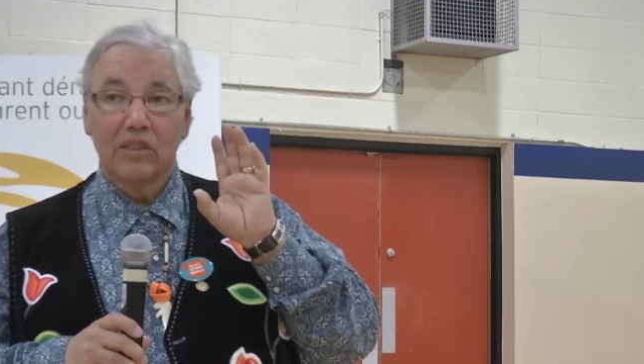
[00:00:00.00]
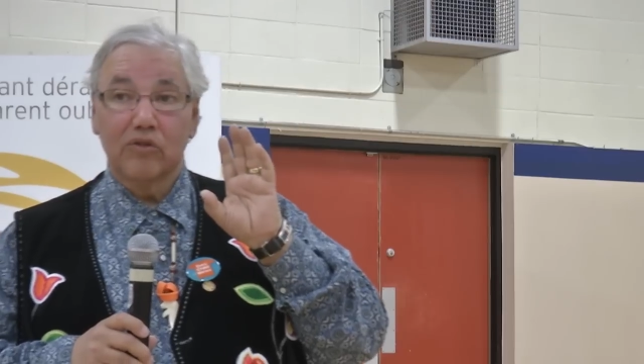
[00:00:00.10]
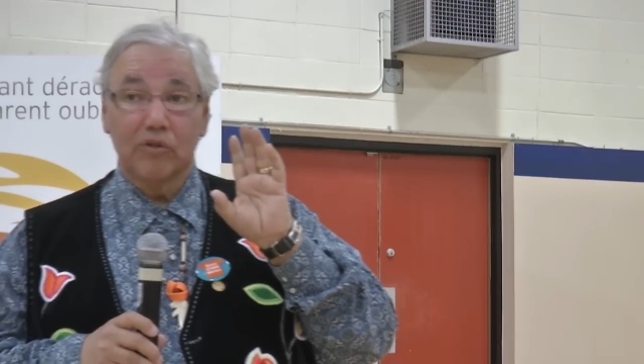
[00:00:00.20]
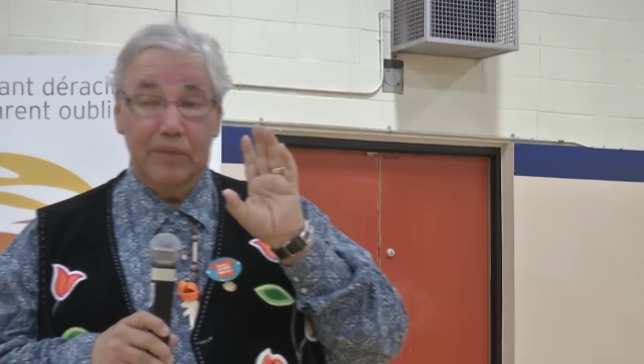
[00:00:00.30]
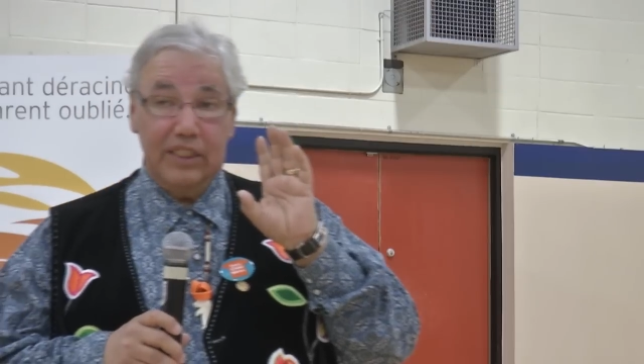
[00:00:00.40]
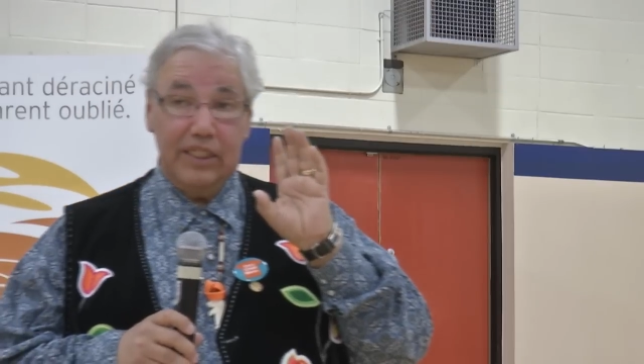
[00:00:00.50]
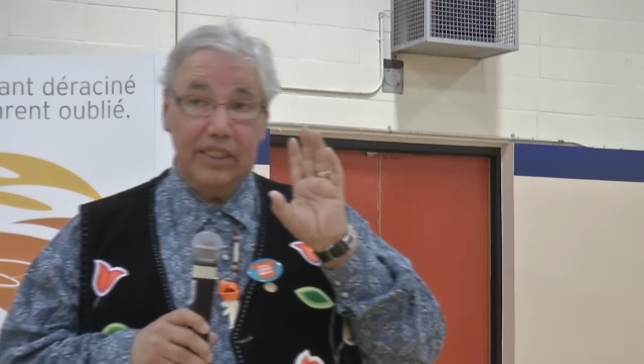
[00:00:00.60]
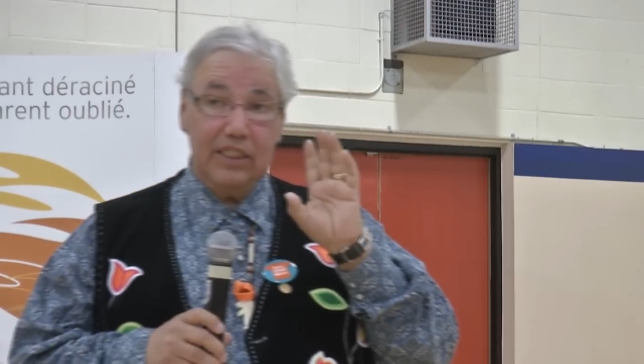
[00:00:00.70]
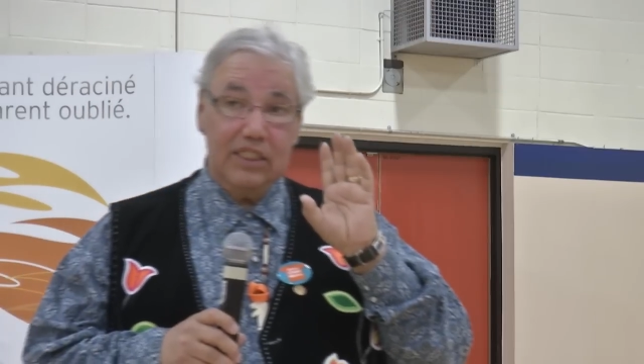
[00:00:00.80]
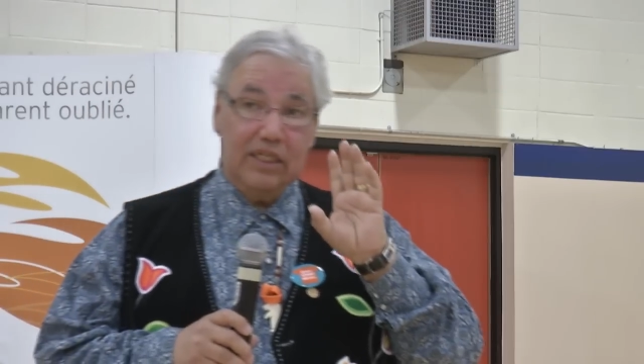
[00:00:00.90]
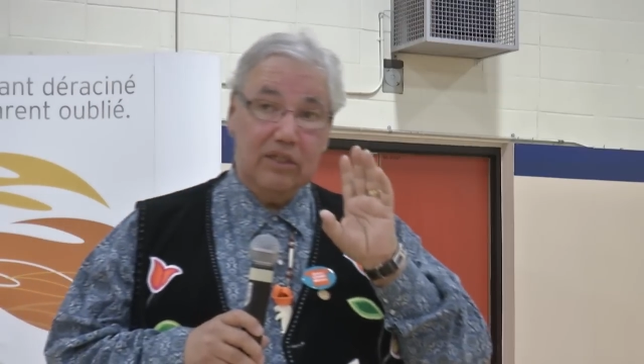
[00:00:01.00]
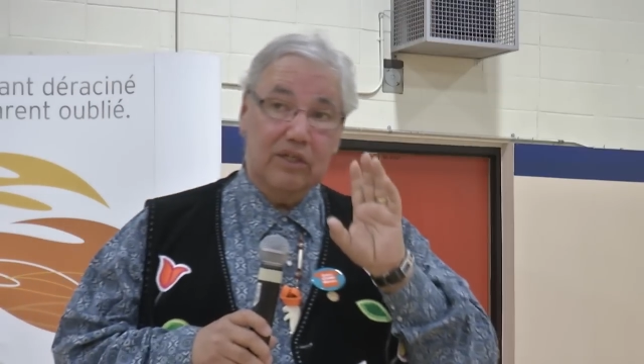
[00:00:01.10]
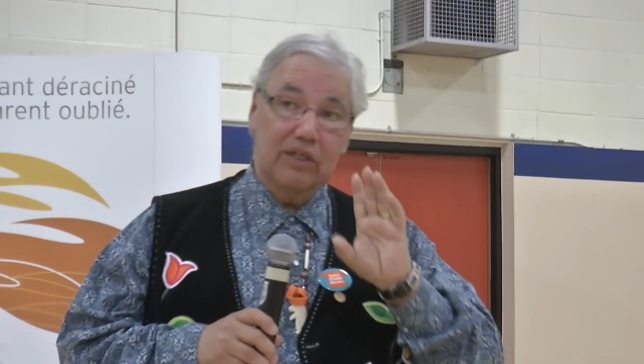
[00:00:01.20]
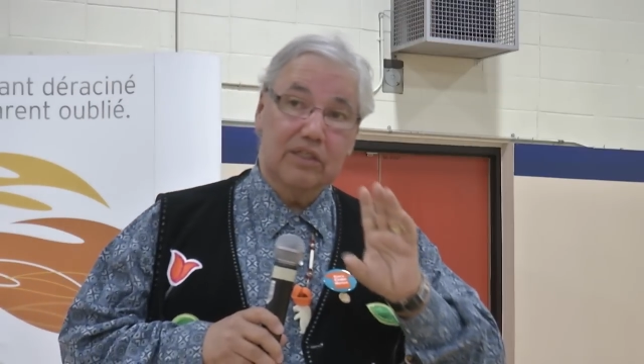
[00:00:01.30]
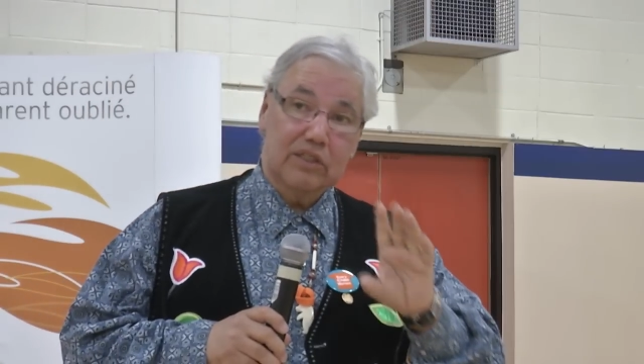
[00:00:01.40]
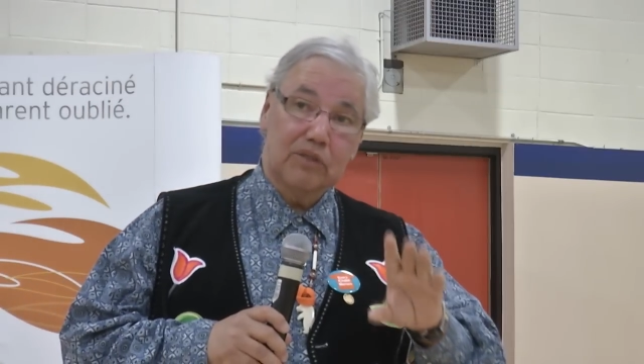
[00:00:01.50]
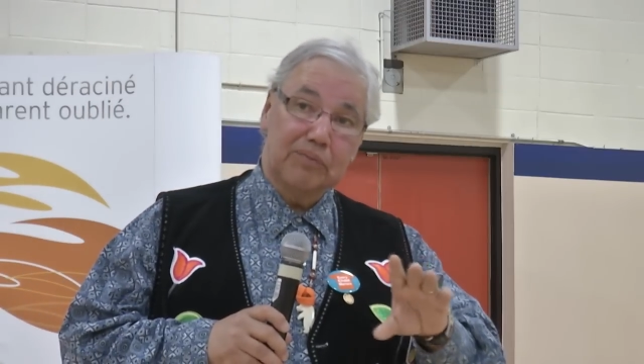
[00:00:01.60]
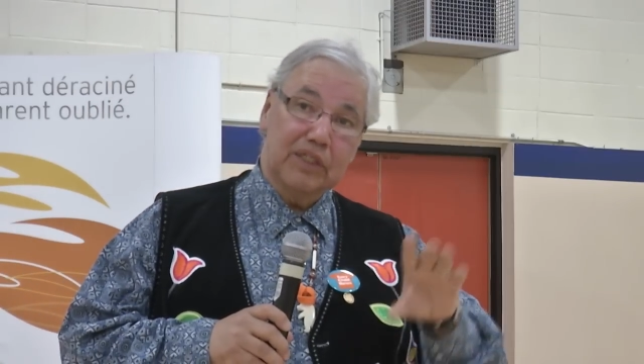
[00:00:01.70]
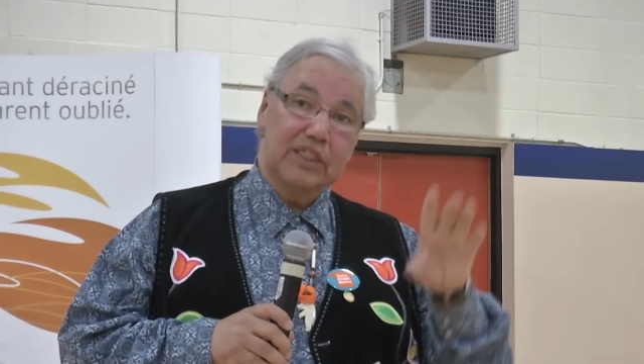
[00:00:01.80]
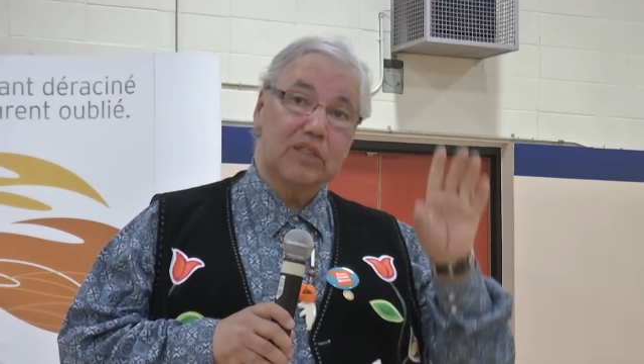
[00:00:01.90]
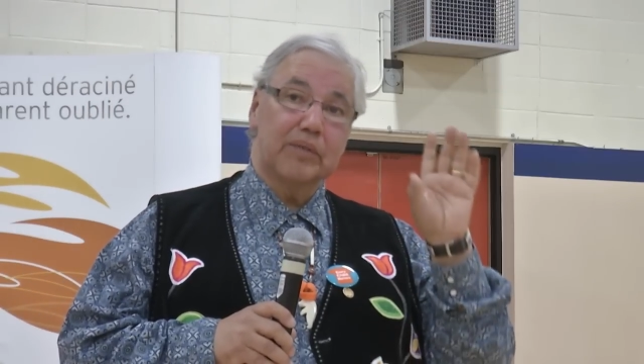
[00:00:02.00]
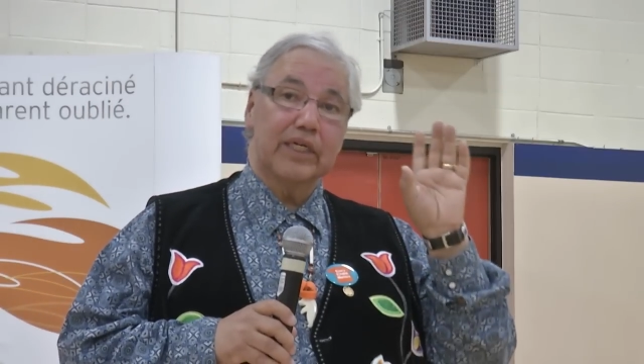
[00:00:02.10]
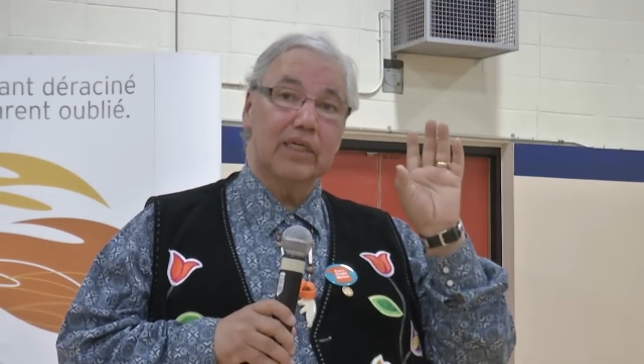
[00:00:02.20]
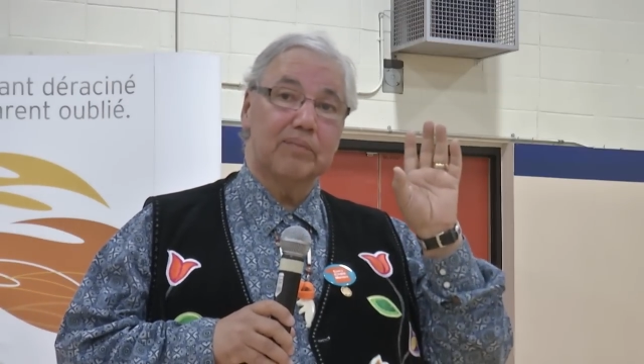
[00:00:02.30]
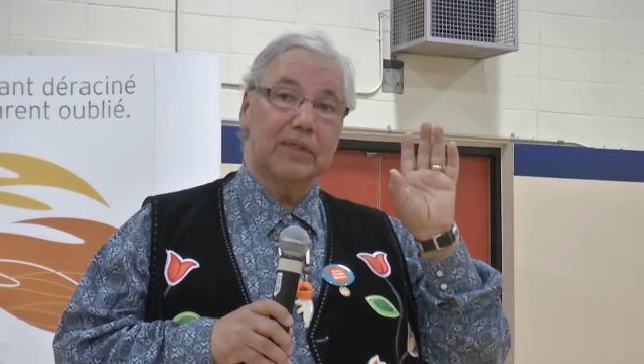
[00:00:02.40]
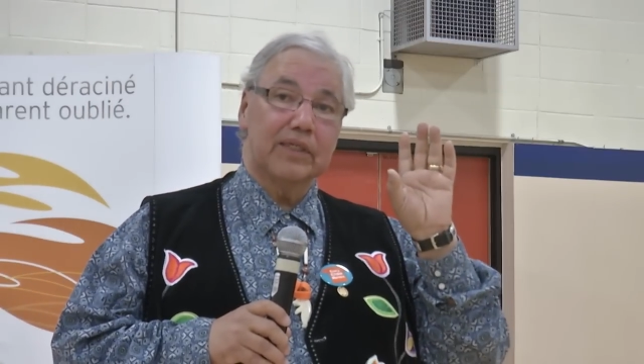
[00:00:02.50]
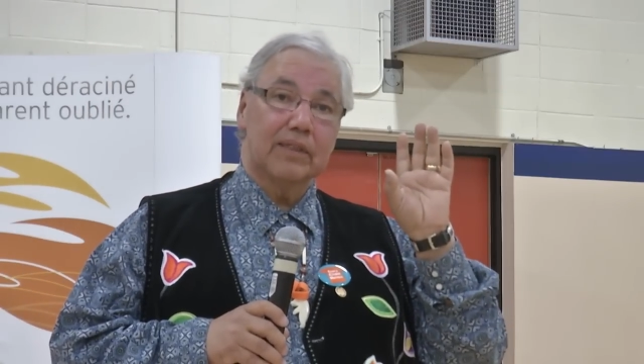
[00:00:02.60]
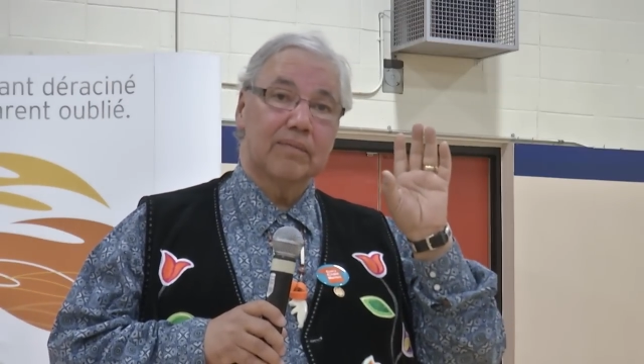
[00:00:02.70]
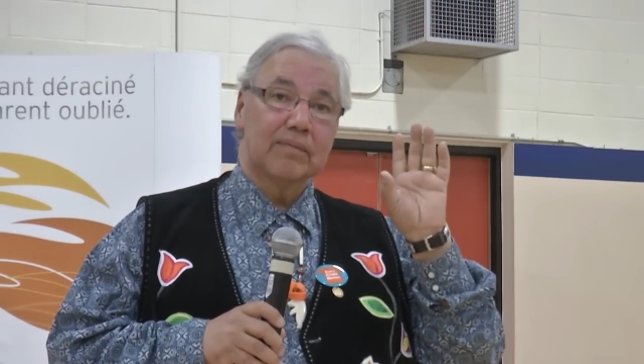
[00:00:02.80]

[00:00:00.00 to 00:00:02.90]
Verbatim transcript: So it may take us that long to build this back up again.